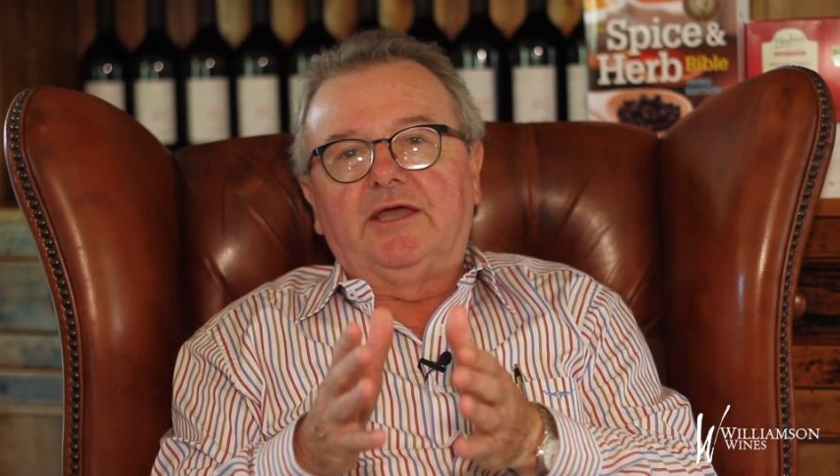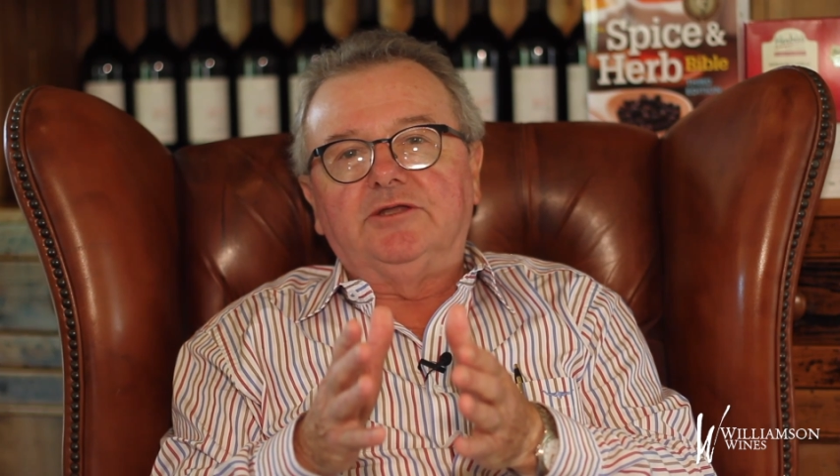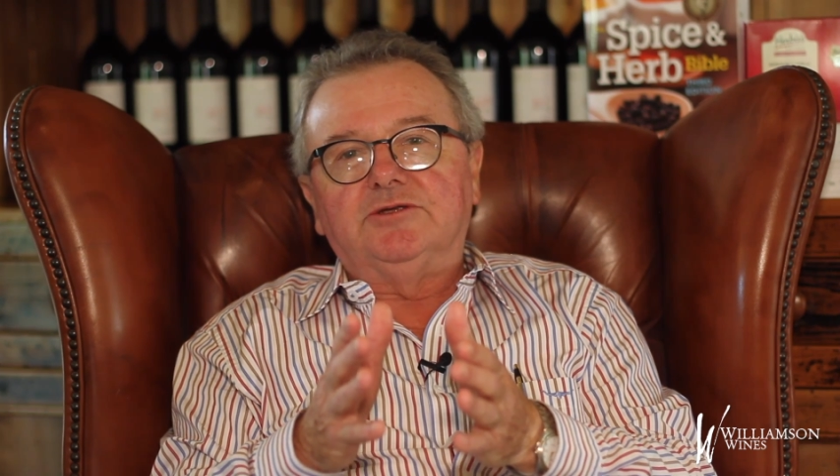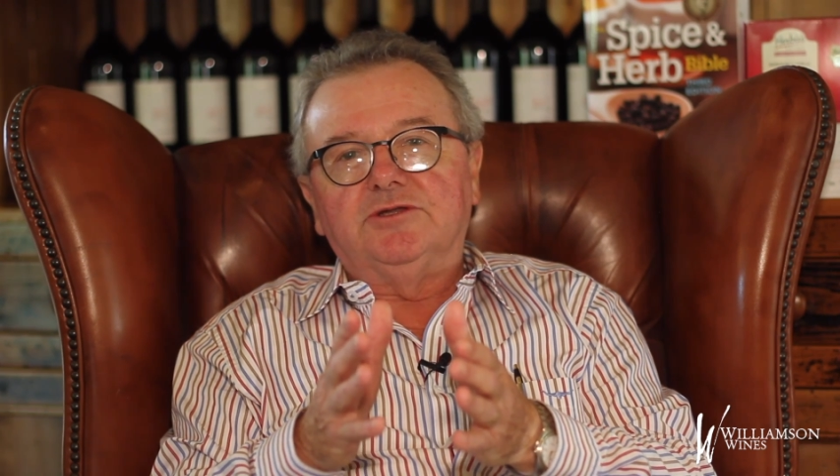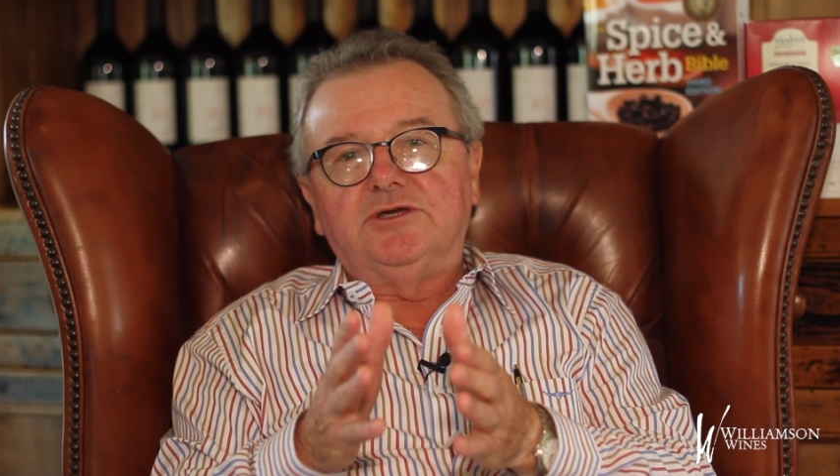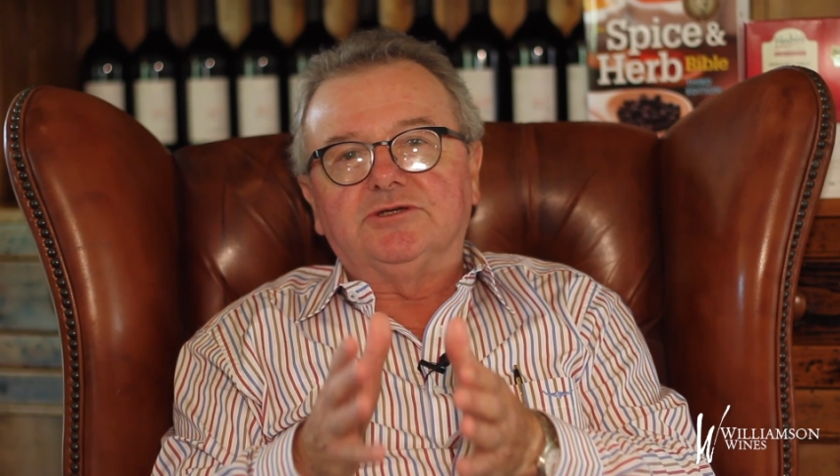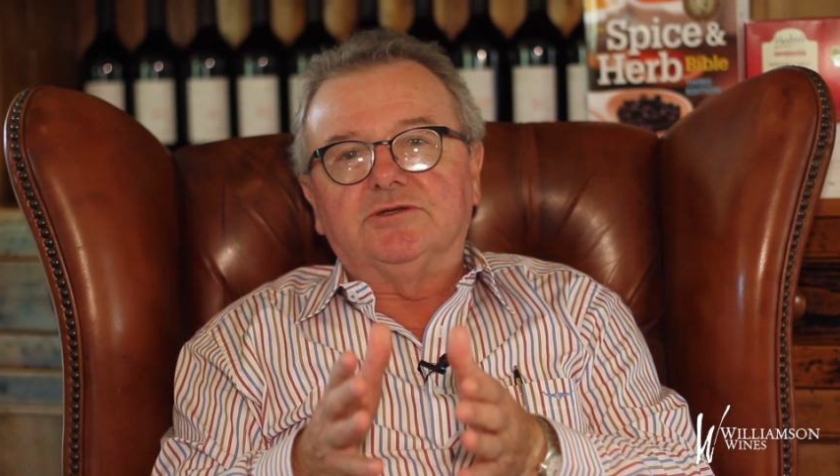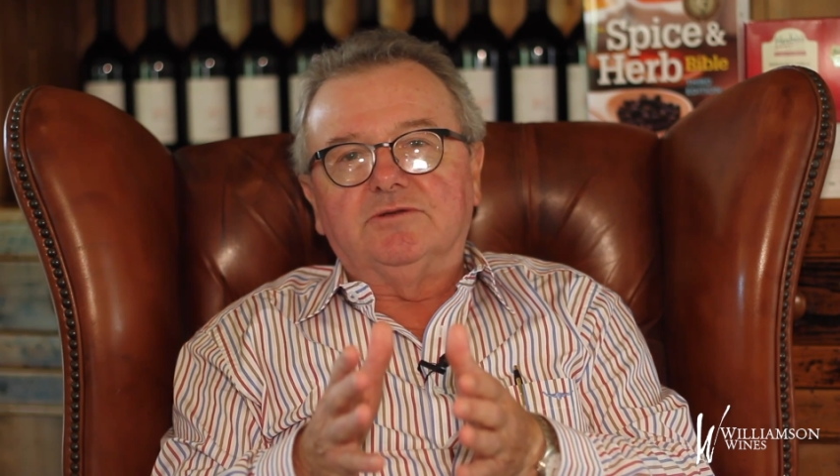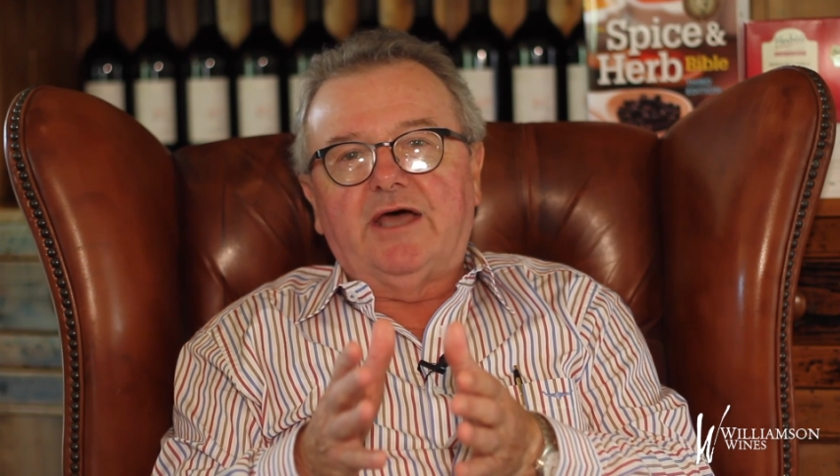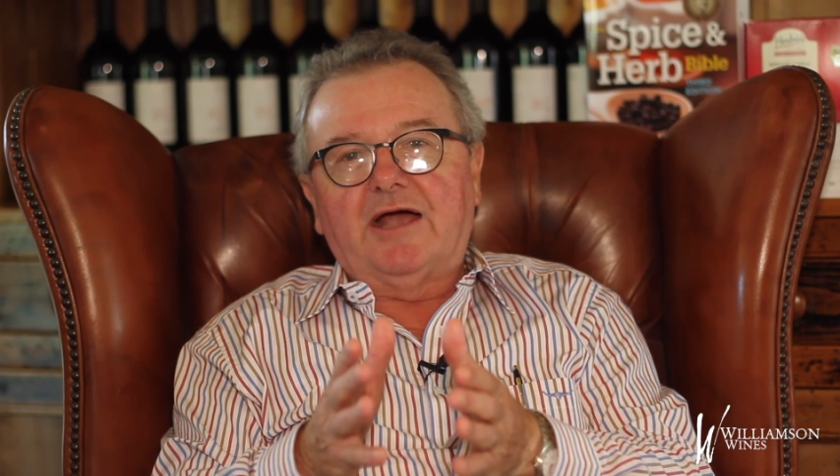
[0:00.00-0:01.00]

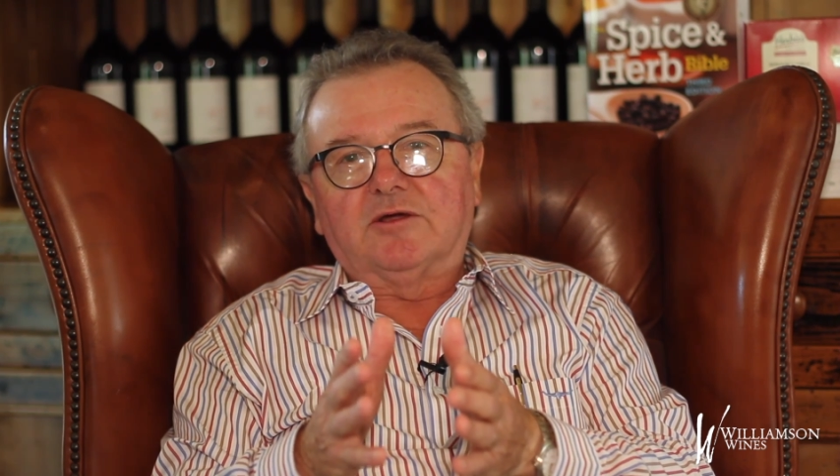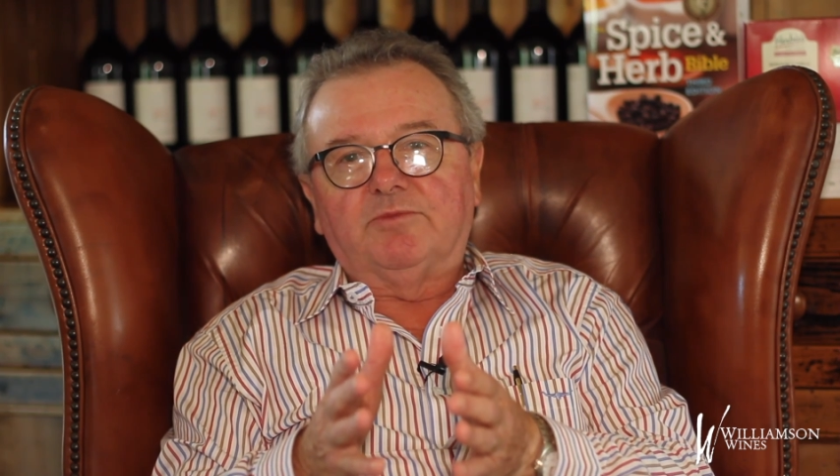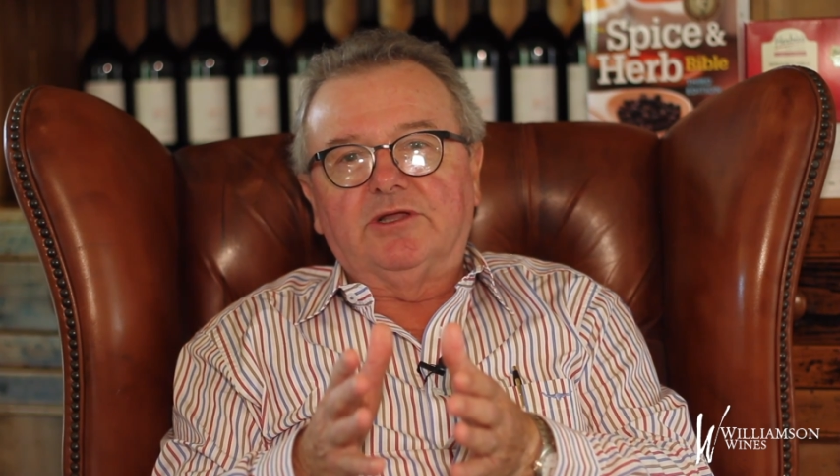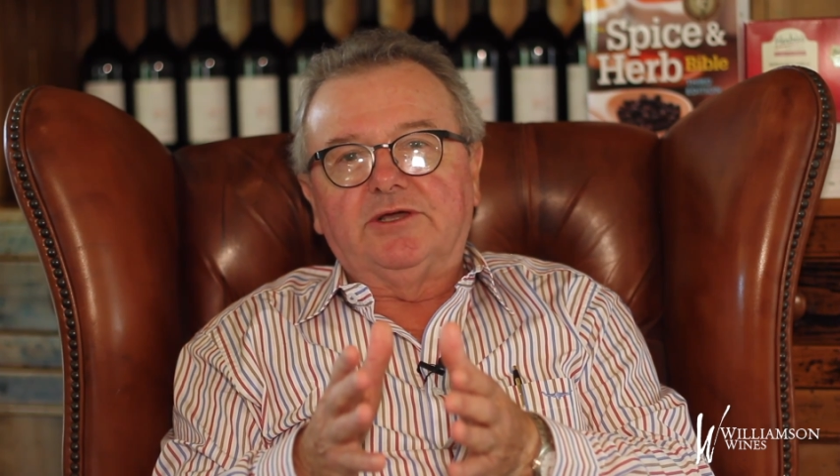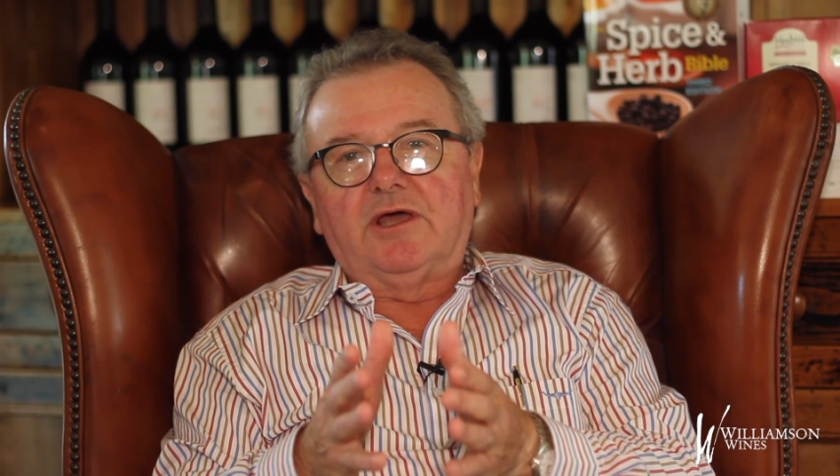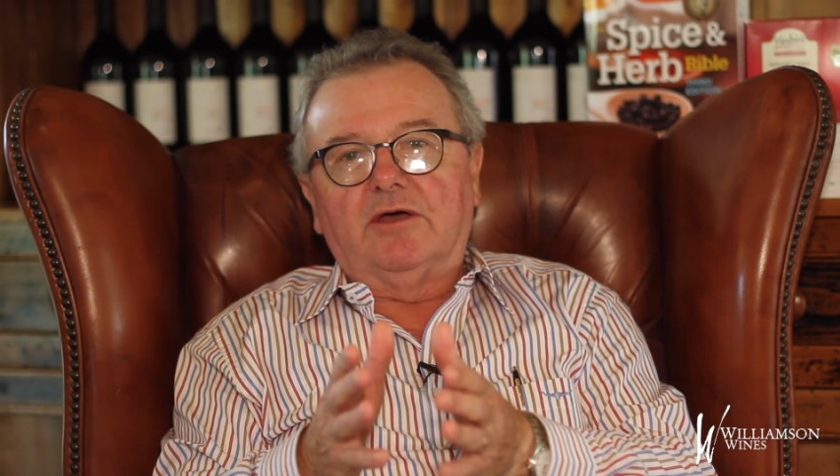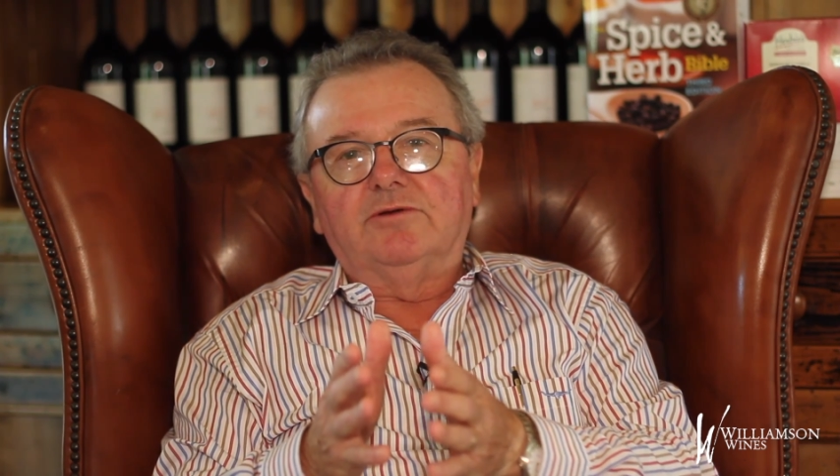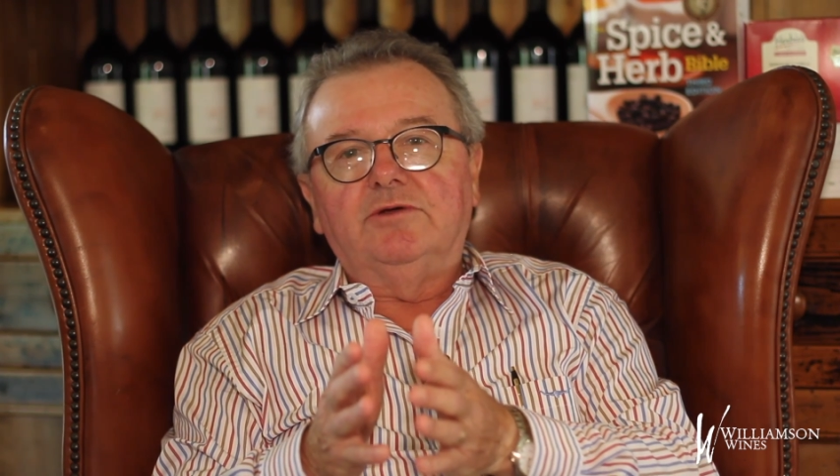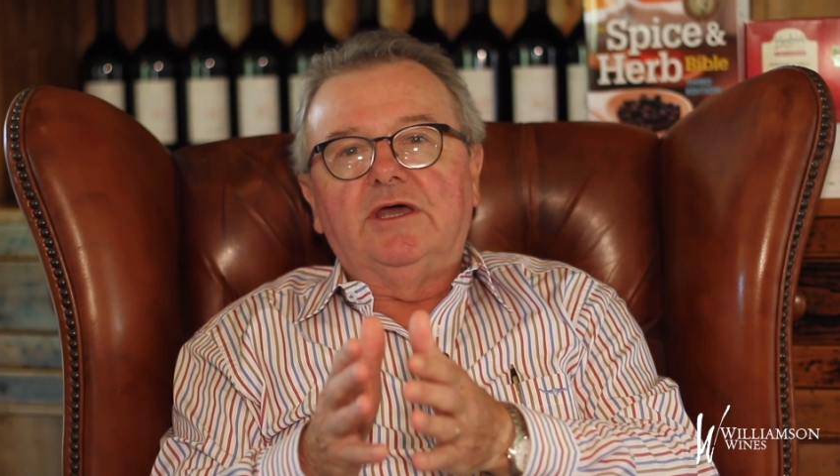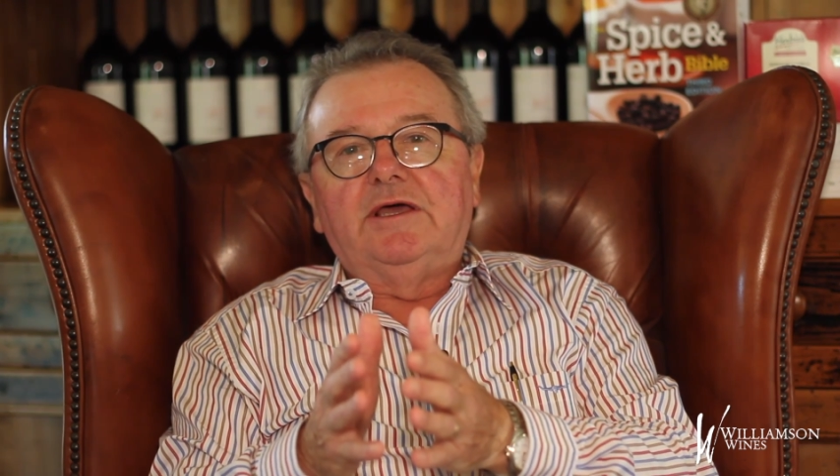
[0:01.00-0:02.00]
Indonesian archipelago,